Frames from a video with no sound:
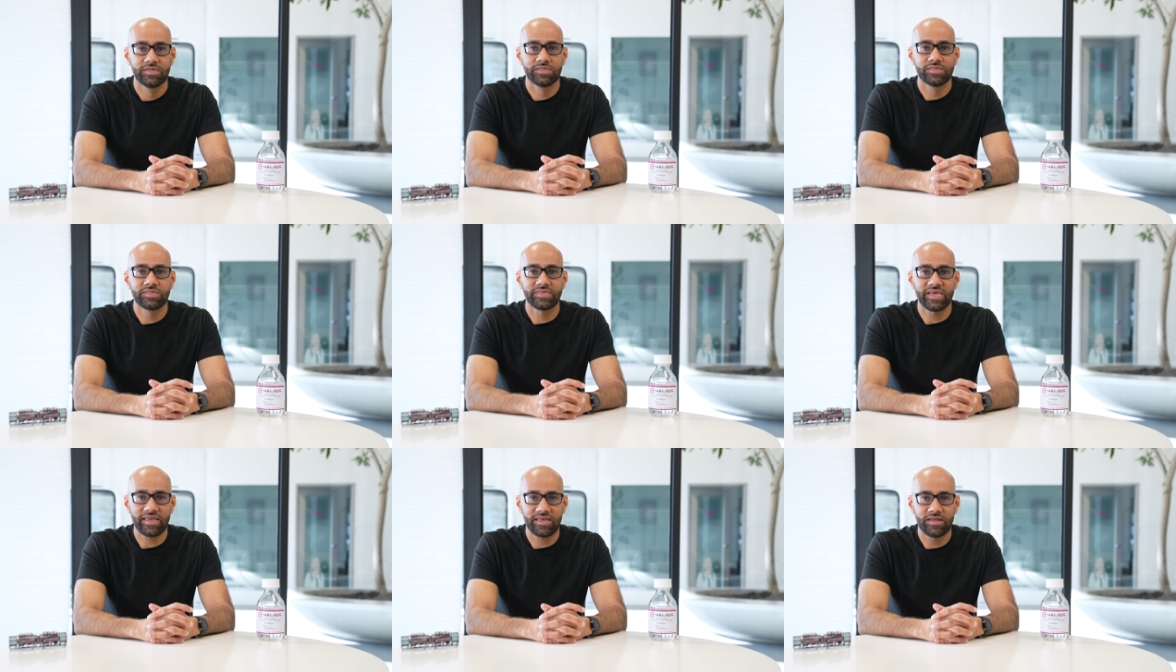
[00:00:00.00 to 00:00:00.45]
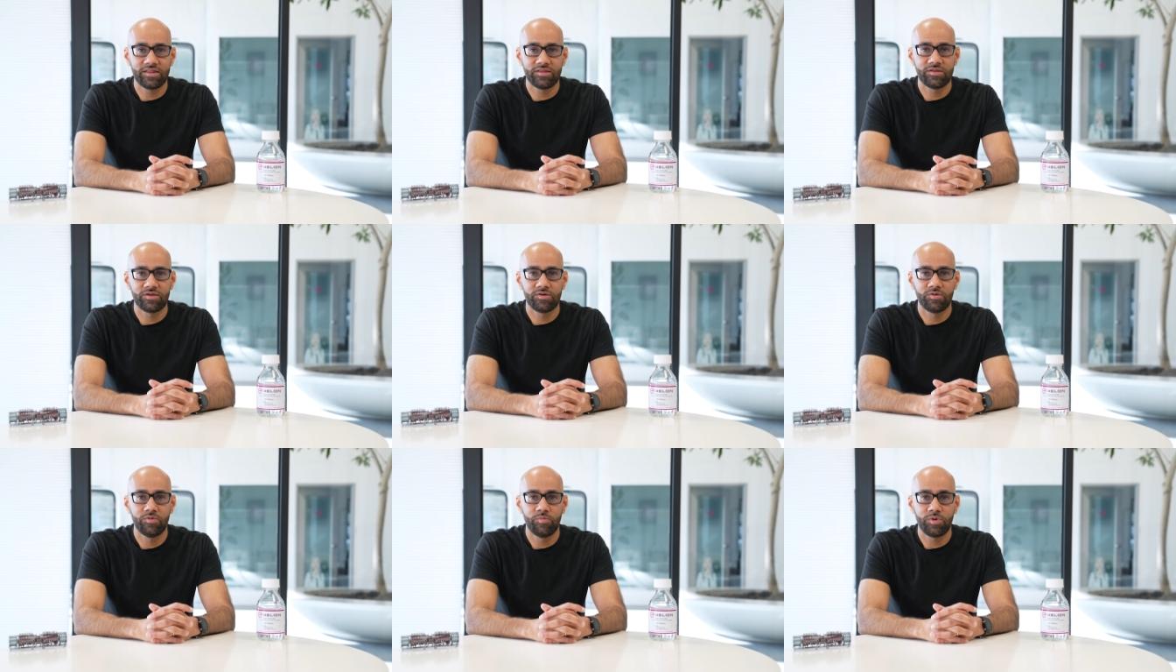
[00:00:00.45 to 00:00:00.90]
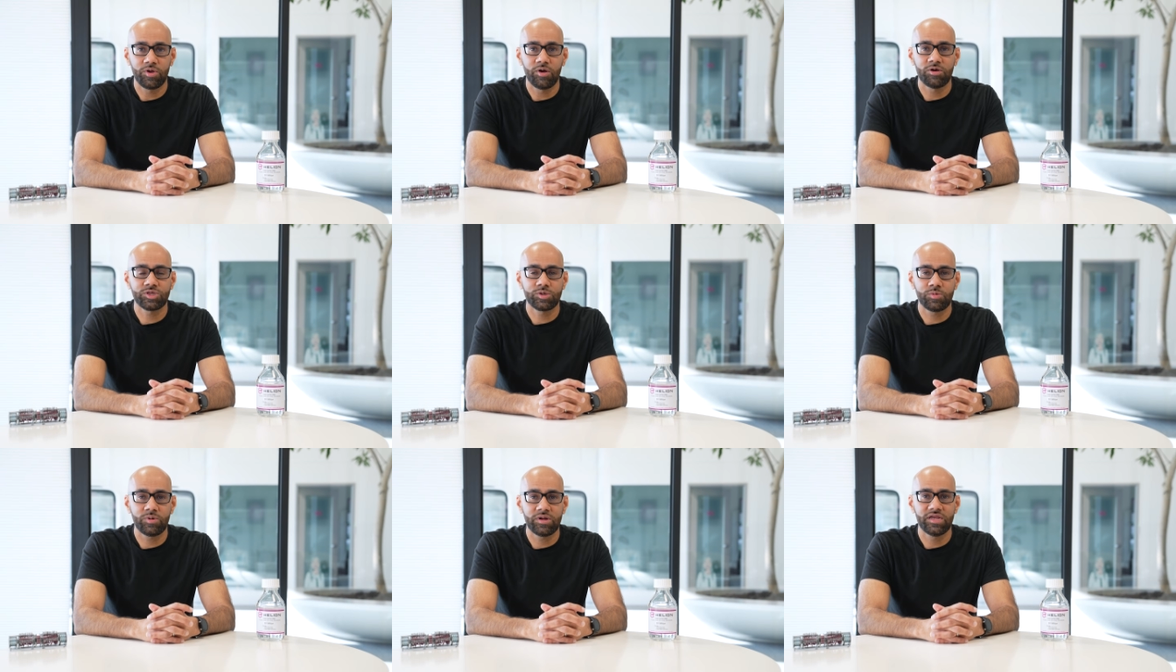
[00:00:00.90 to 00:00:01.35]
Second, we
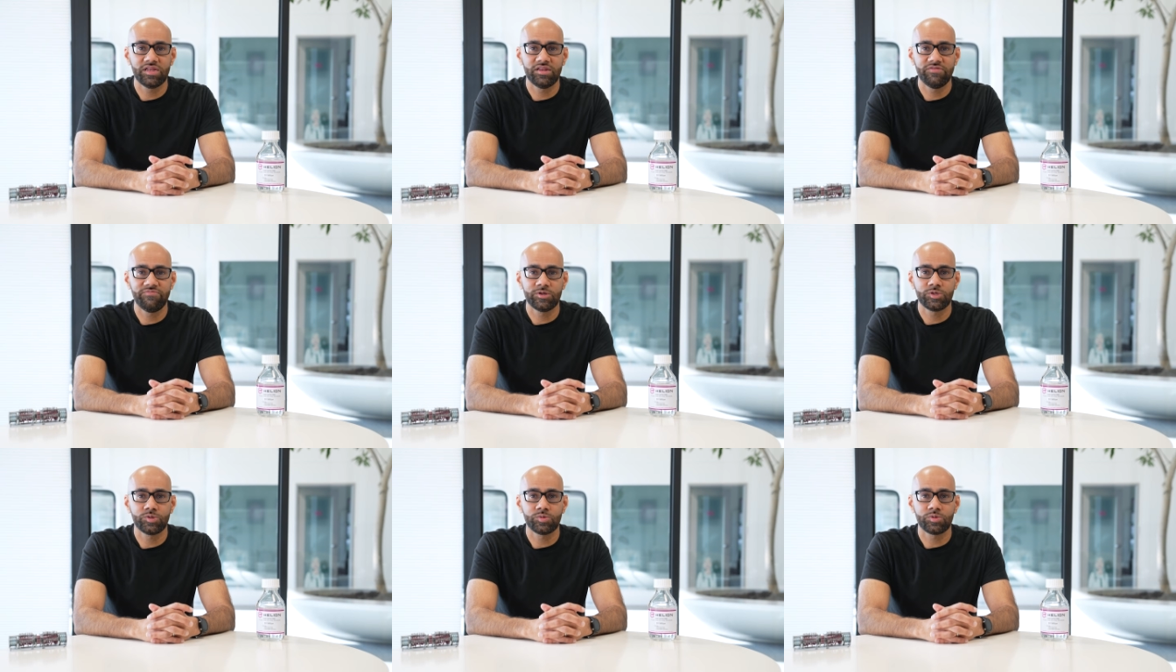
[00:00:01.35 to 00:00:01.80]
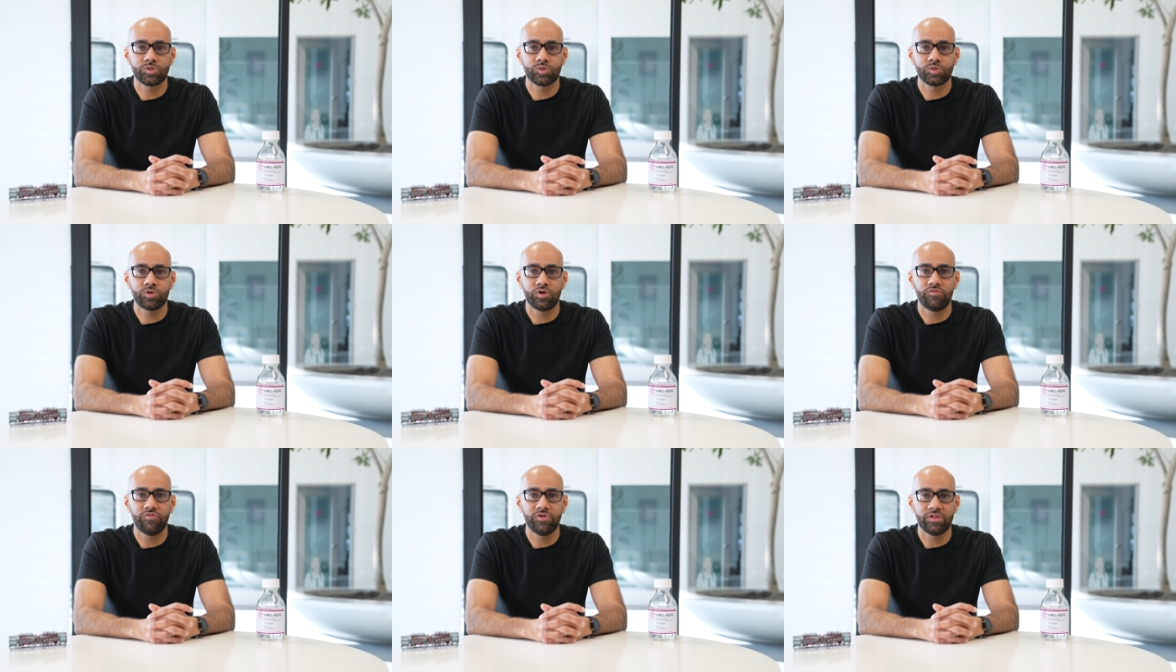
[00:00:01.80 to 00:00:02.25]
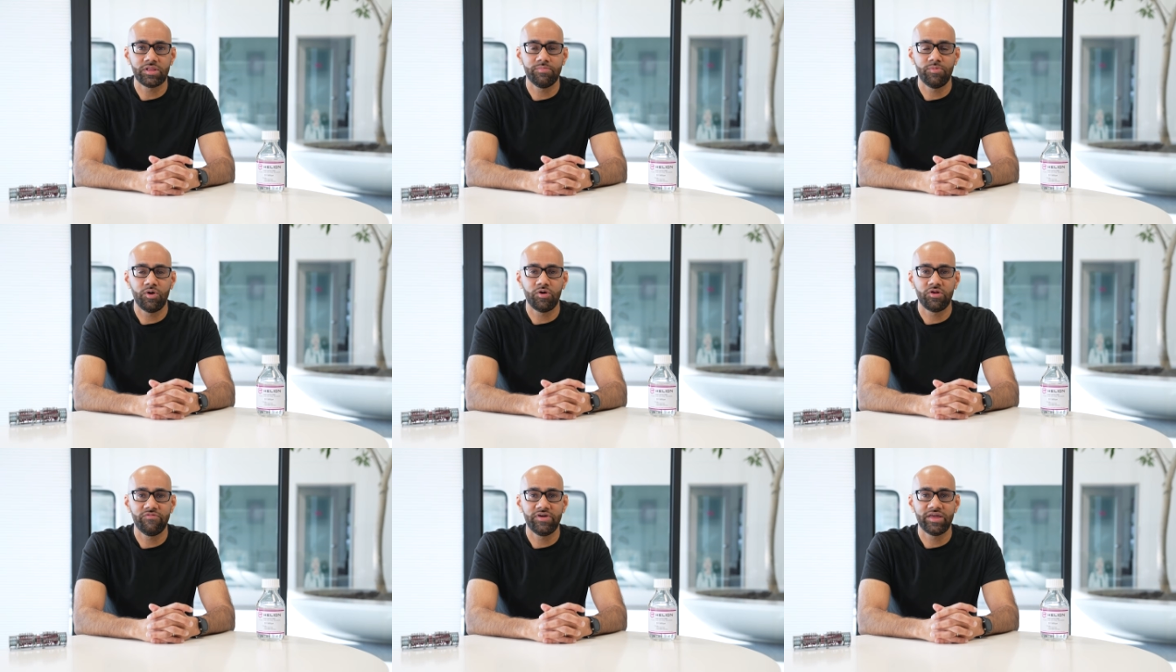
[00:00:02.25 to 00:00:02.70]
also want individuals who are really
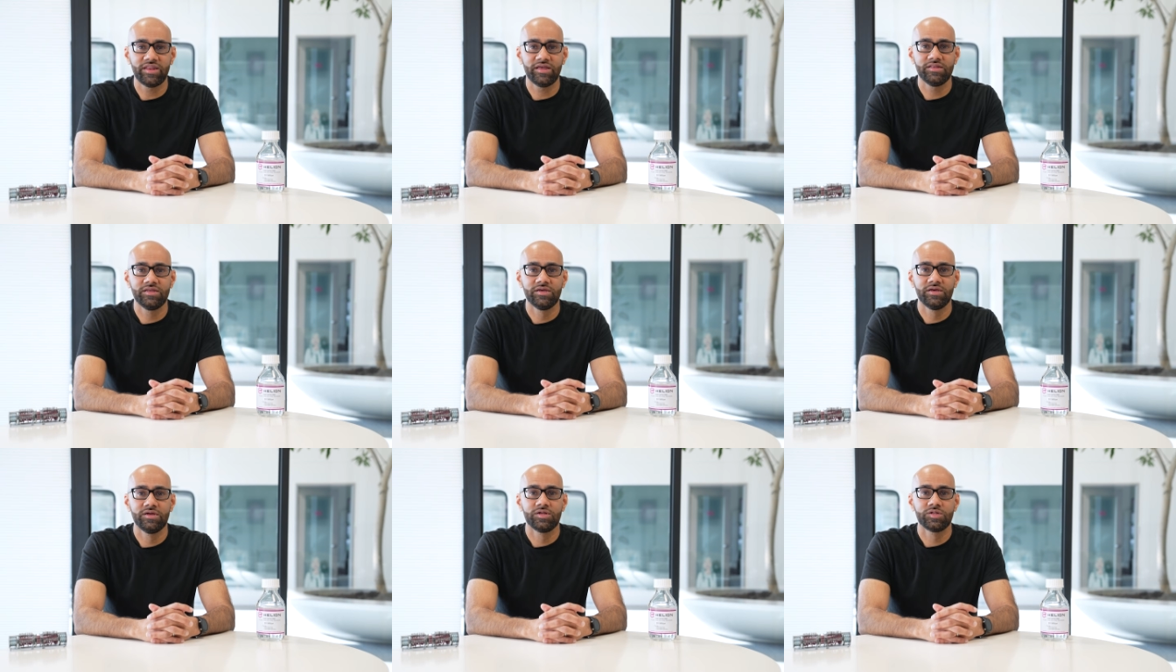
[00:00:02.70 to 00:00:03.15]
motivated